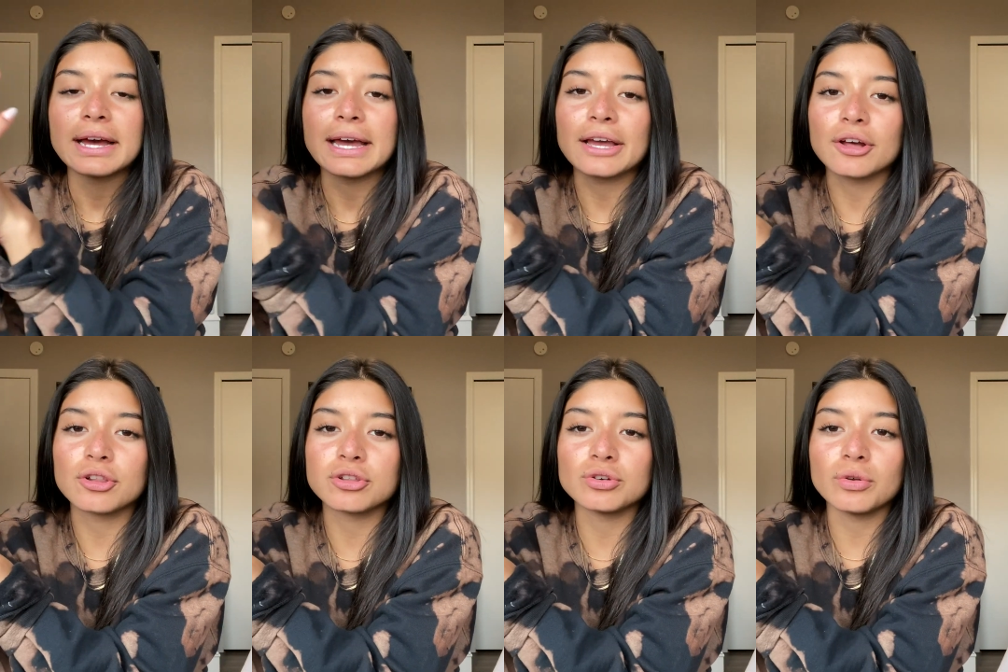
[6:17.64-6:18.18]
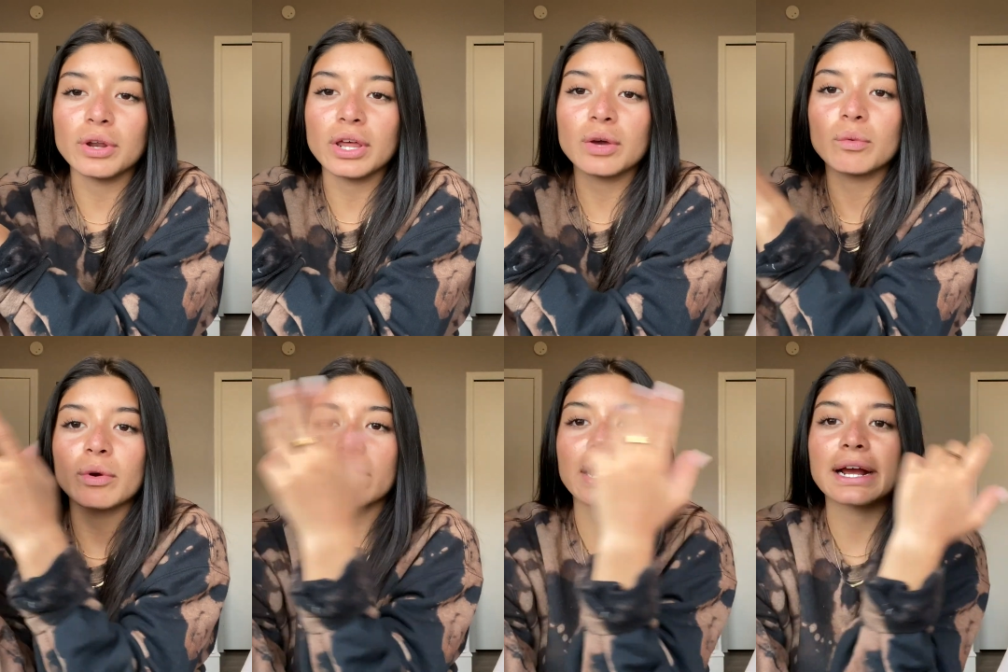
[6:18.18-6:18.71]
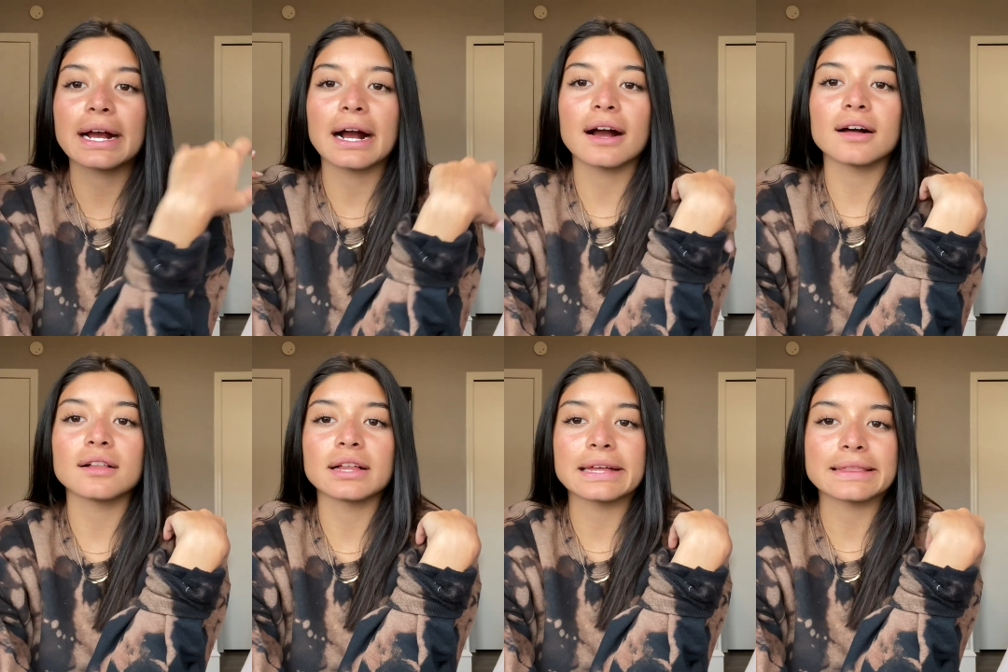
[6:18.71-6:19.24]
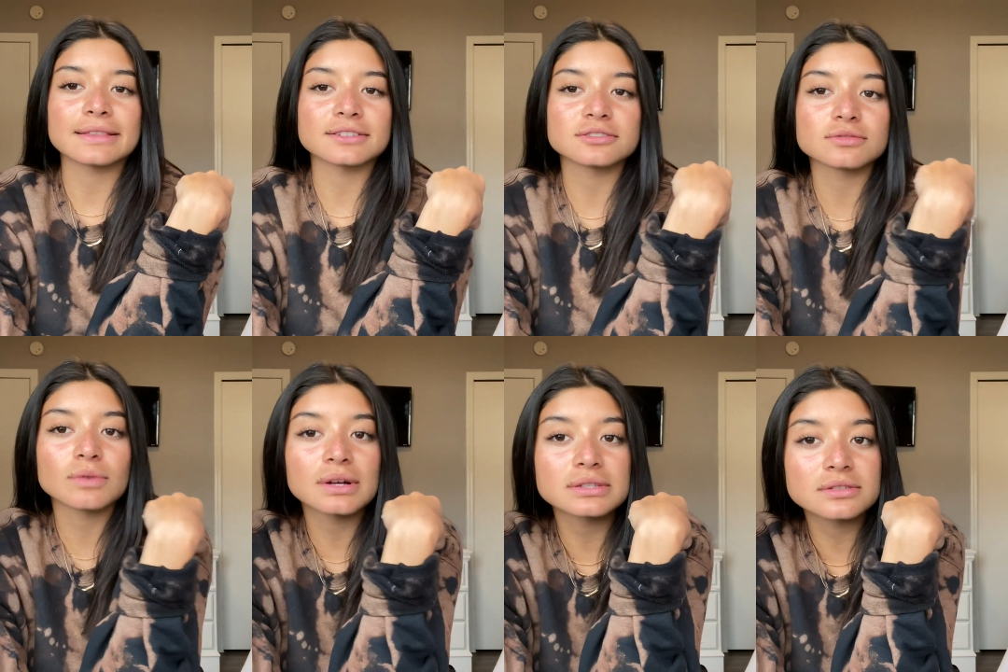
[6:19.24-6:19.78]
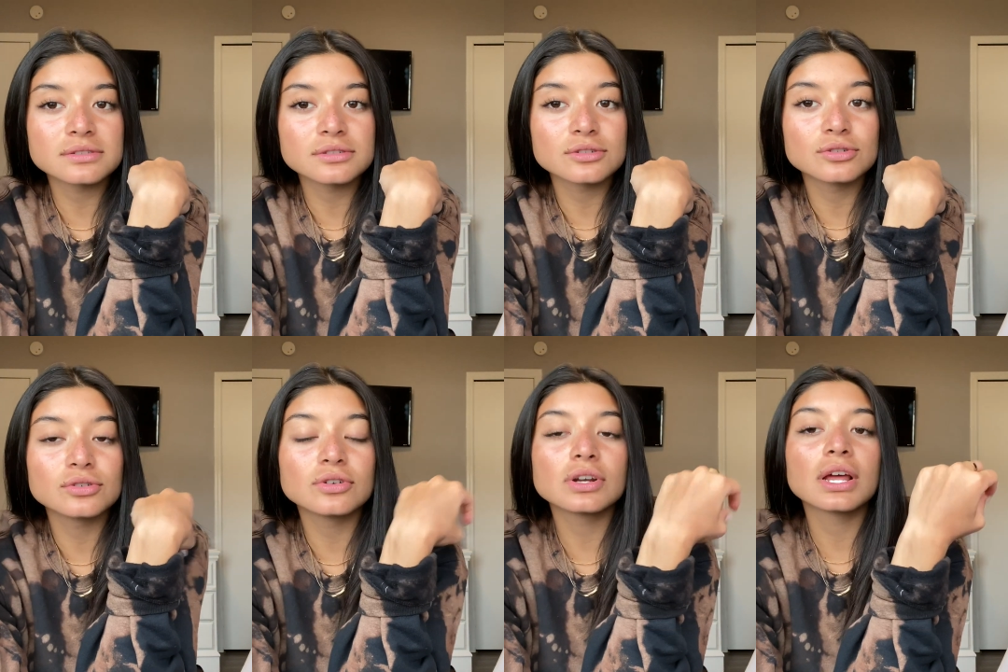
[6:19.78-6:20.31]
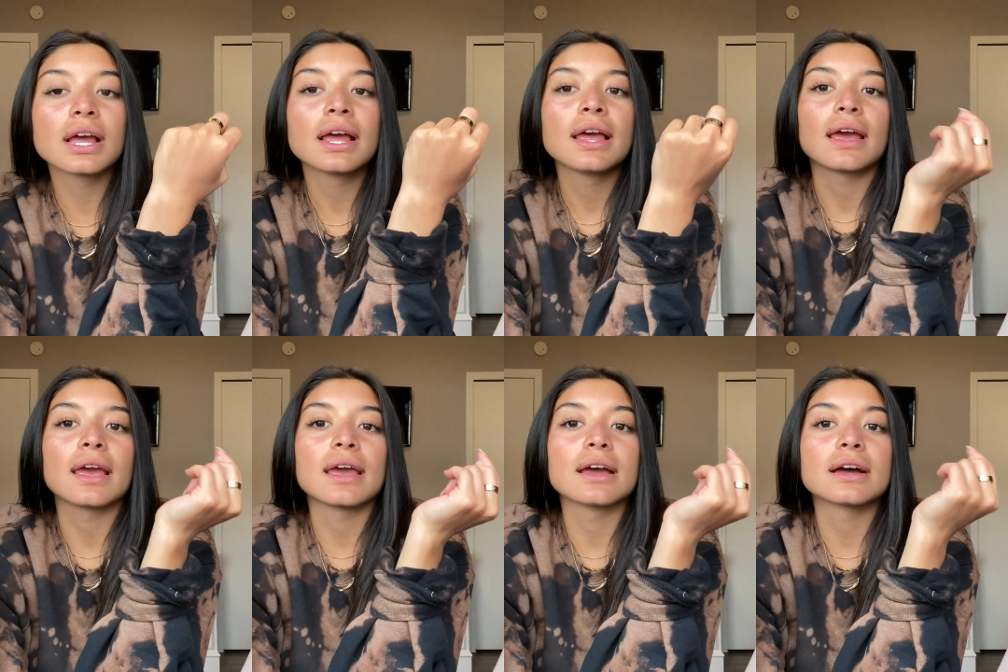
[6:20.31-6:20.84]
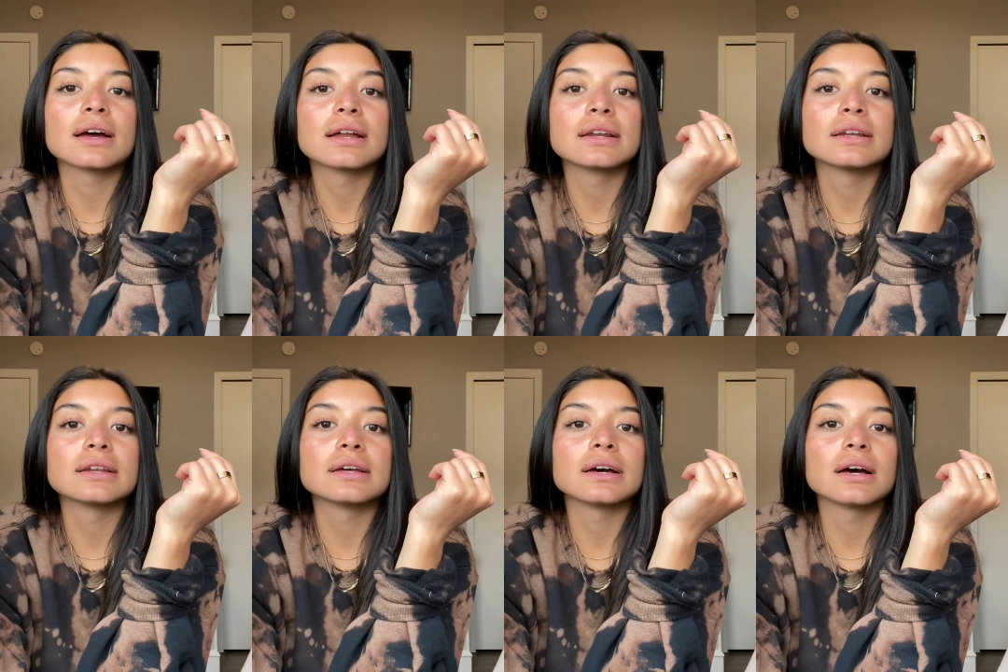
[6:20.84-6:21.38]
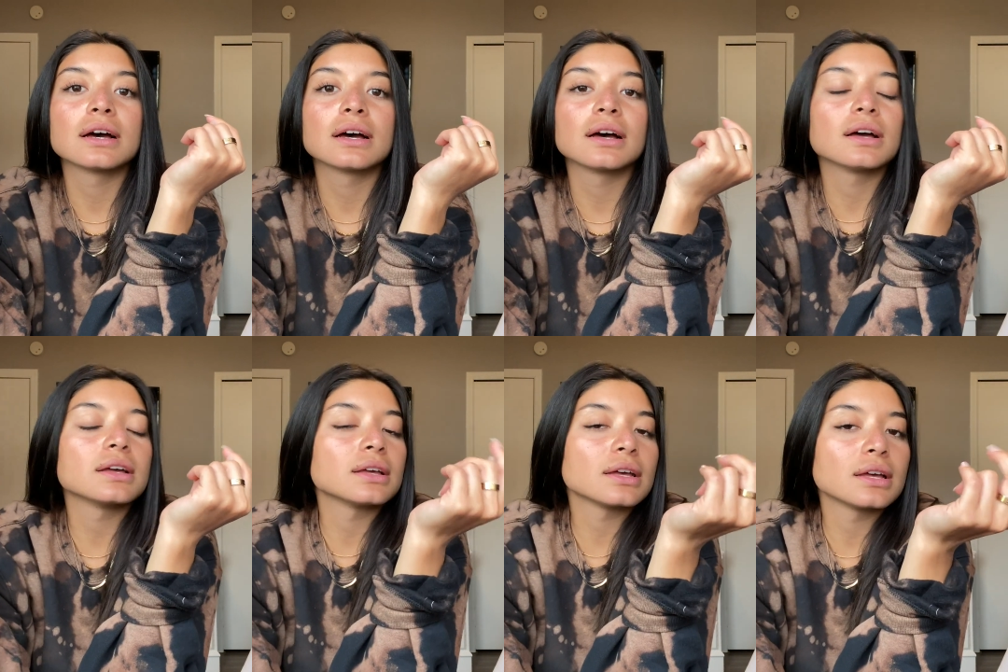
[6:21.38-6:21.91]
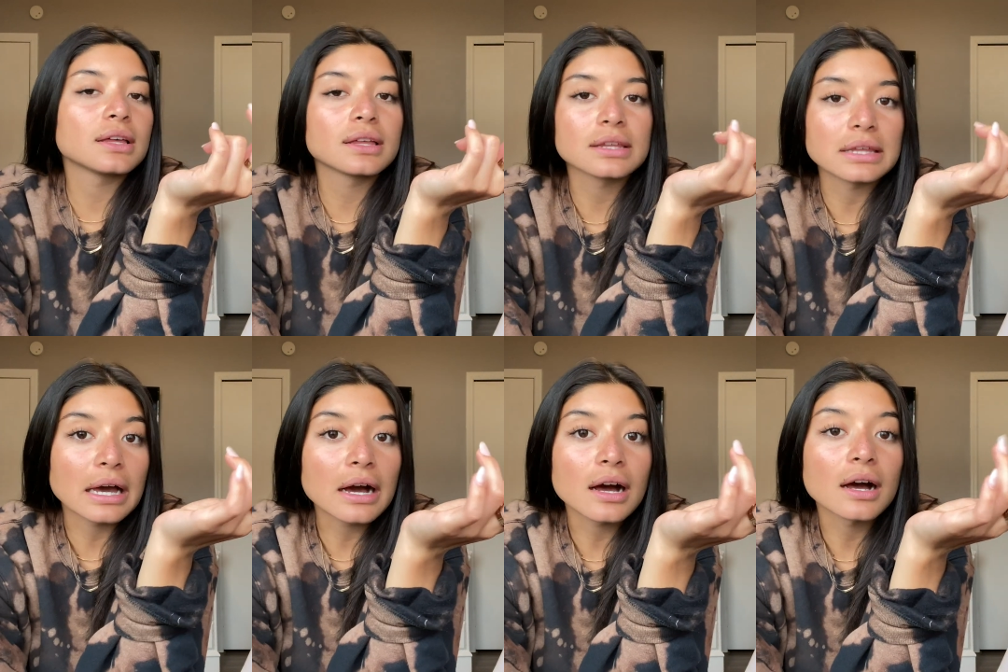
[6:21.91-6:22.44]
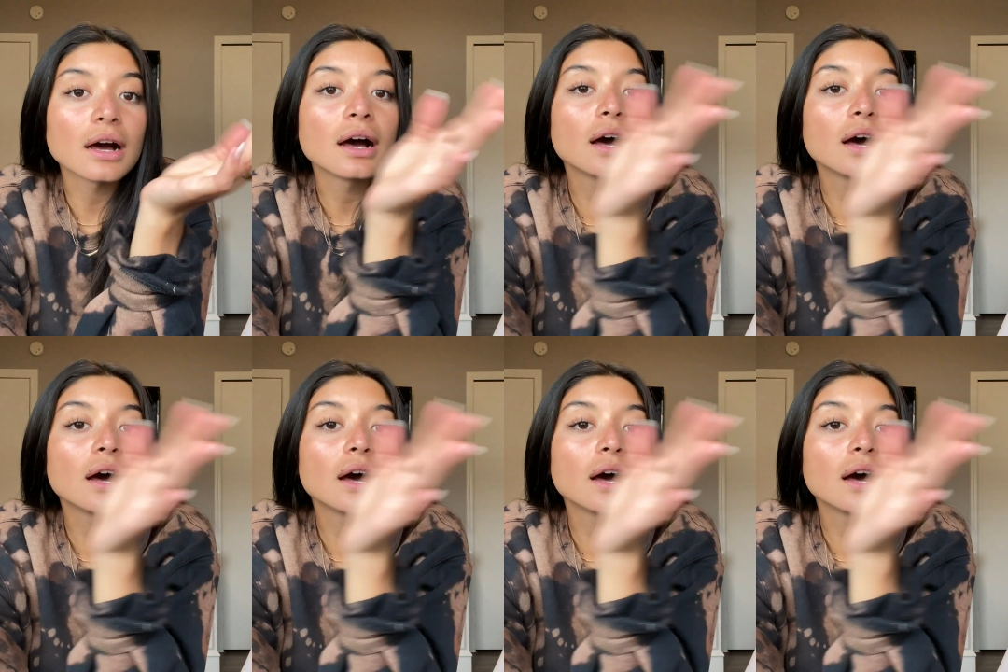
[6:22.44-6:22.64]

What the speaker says: including where I got like the sweatsuit and yeah.